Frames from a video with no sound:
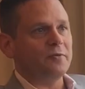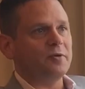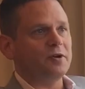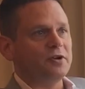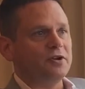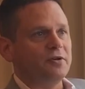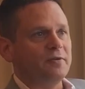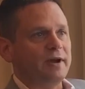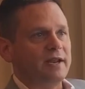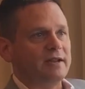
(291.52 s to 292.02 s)
So what
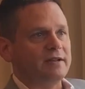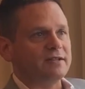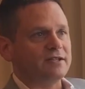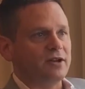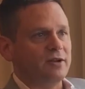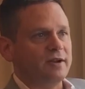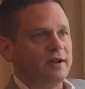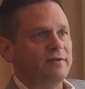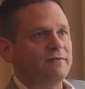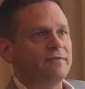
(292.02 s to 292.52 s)
we're doing
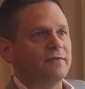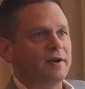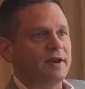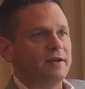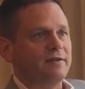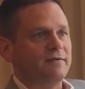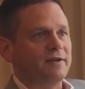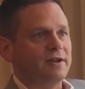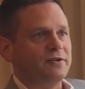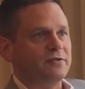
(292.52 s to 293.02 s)
is looking
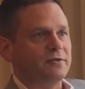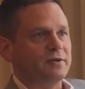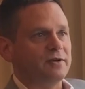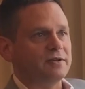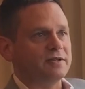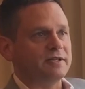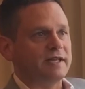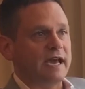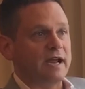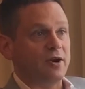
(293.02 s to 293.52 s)
for
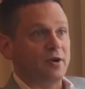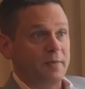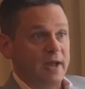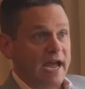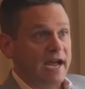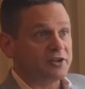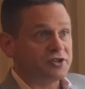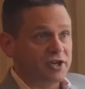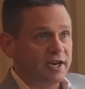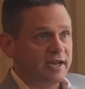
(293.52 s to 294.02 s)
individuals that are
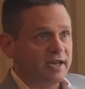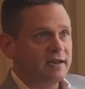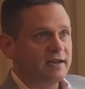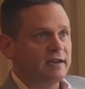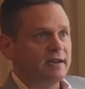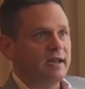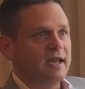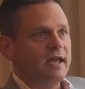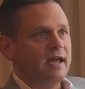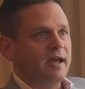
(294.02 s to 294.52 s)

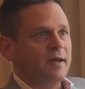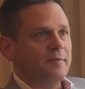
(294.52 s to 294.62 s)
passionate,